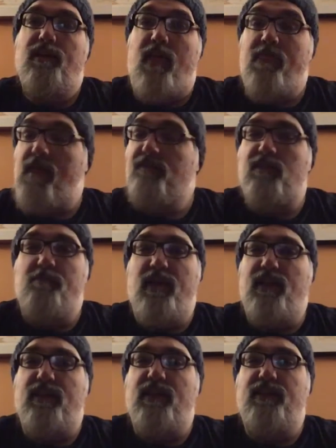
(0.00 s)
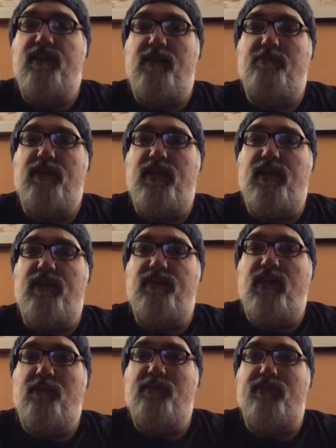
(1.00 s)
and that's the melody that I play on
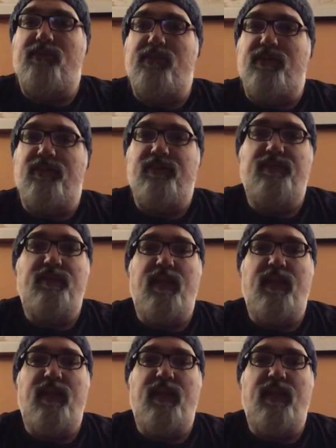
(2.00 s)
the upper strings.